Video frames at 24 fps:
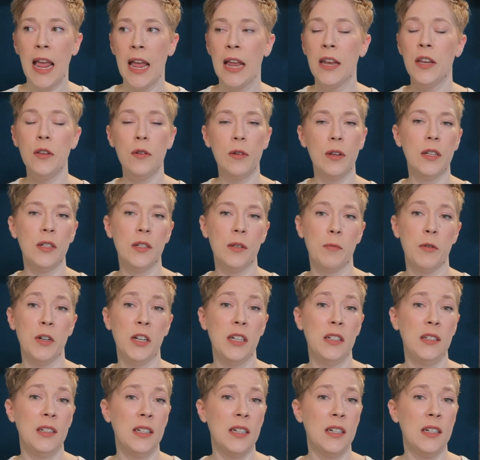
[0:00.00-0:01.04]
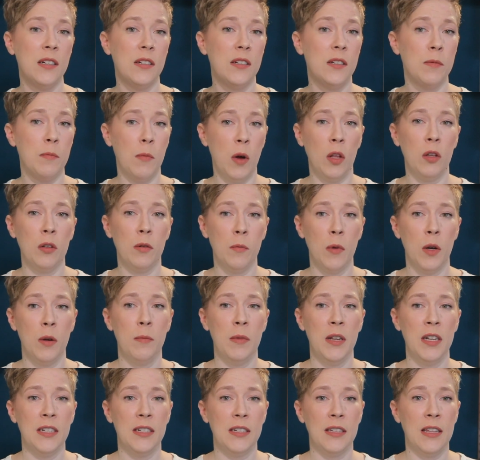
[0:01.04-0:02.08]
And you can sprinkle in smaller
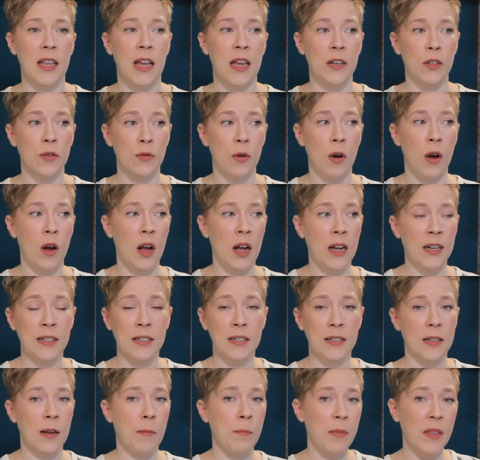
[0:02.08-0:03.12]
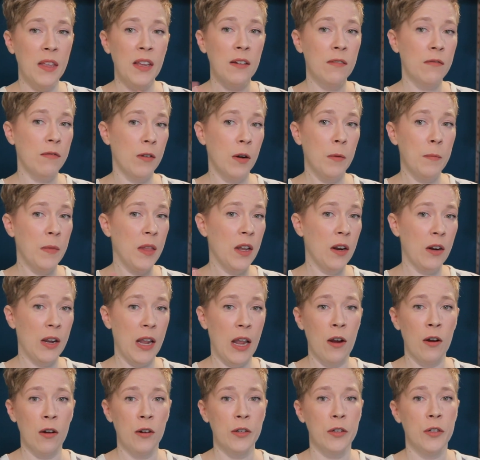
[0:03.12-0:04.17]
moments that draw on something from their
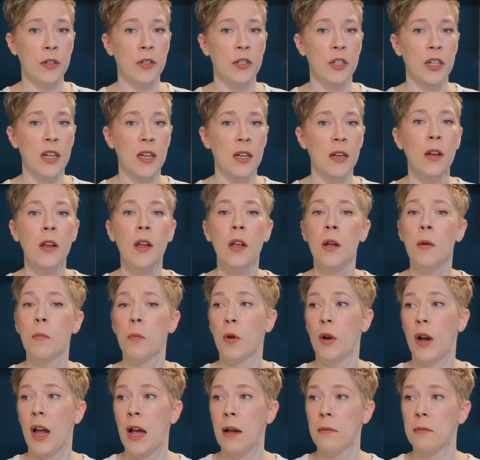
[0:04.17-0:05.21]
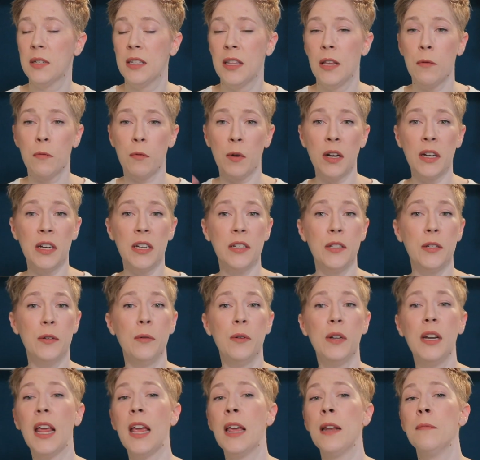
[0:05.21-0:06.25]
character sheet. Perhaps they run into
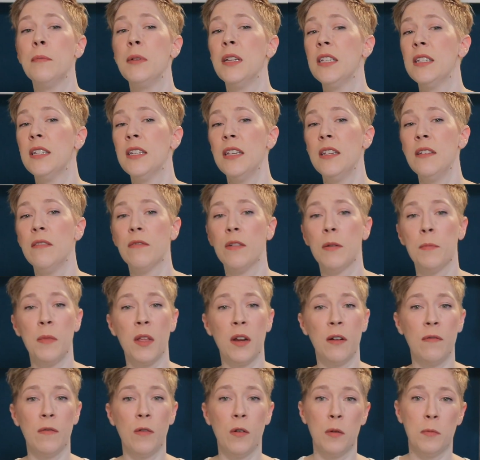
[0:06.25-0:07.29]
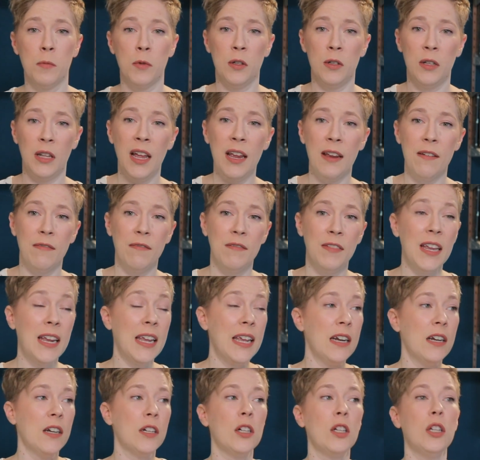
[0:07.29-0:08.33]
an NPC from their former life. They
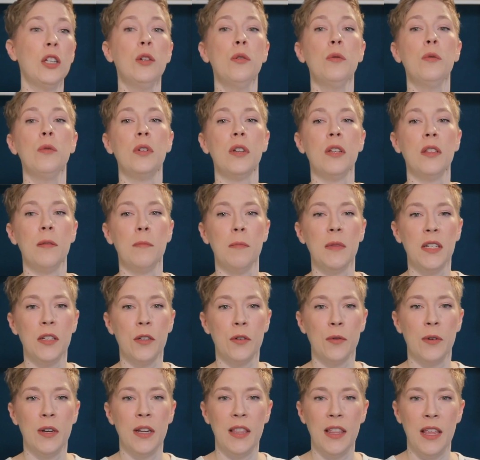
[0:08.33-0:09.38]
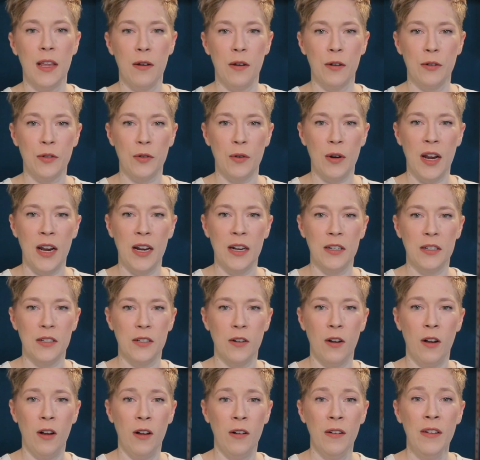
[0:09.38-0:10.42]
get a clue to the mystery they are trying to
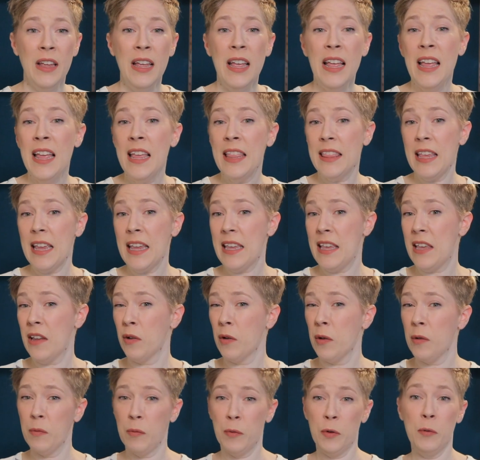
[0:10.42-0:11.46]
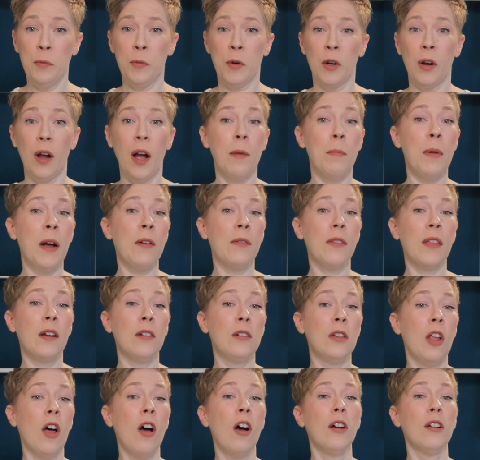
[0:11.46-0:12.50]
solve. They hear a rumor about their
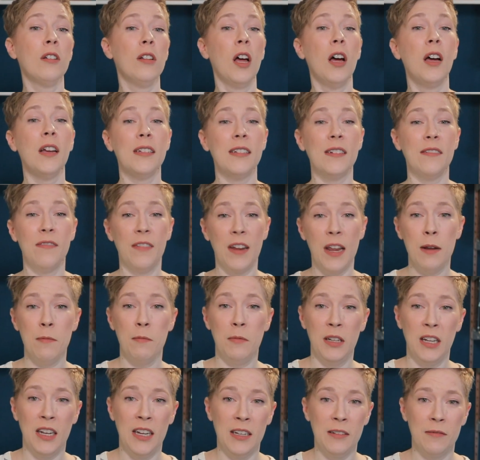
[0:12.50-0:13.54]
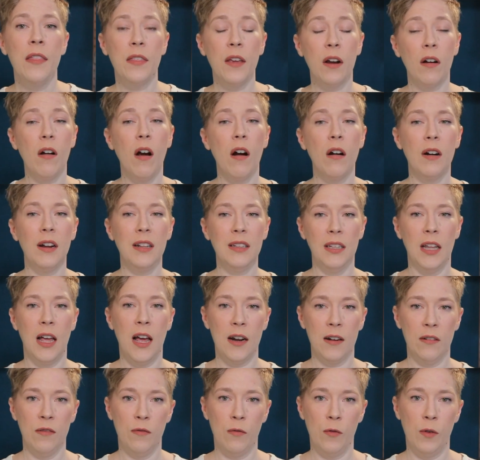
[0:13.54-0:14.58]
long-lost family. There are a
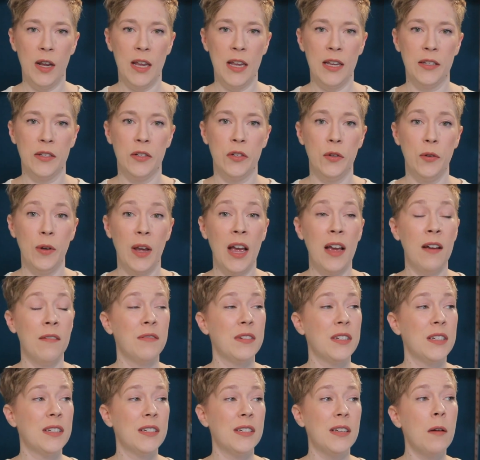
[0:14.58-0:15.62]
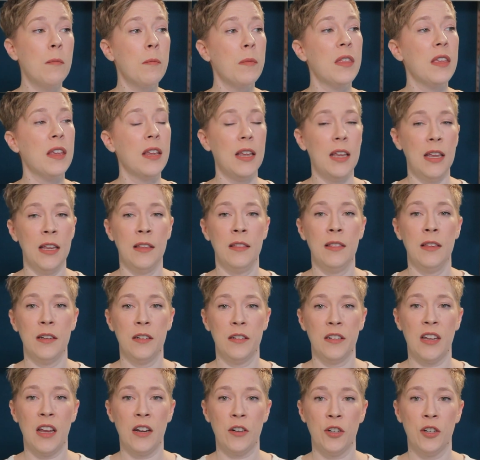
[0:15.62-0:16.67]
lot of ways to have something in the
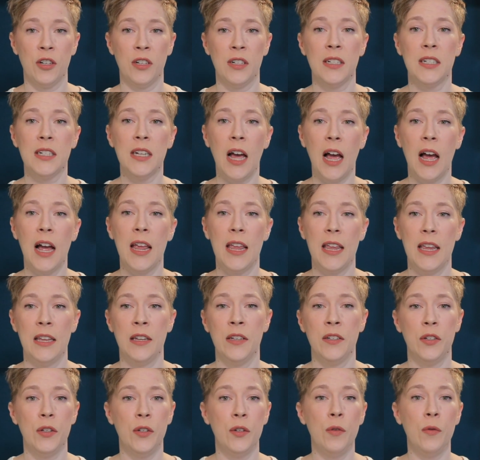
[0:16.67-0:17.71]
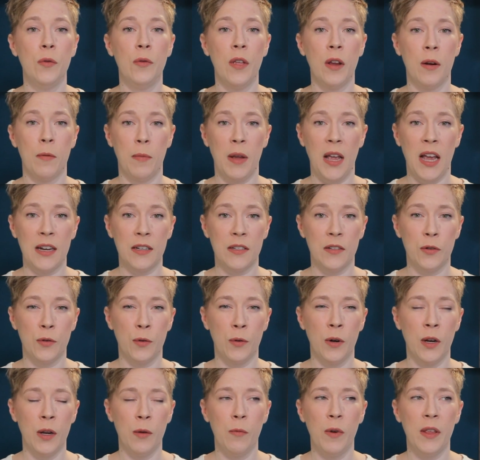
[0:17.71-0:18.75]
session tie into their
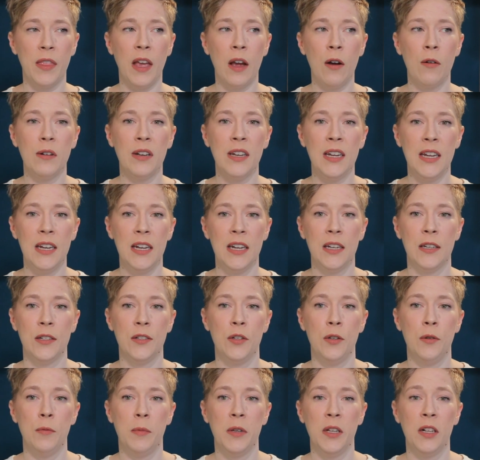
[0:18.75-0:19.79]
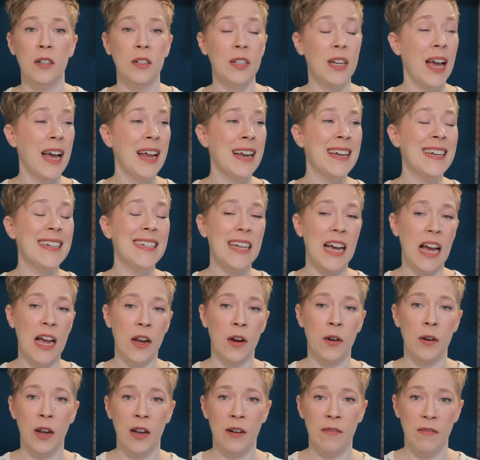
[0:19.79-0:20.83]
backstory without needing to build an
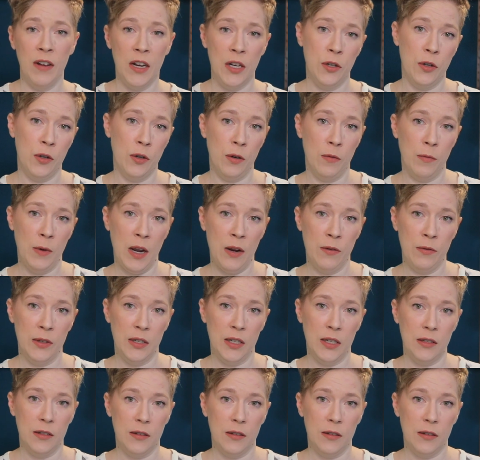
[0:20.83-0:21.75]
entire adventure around it.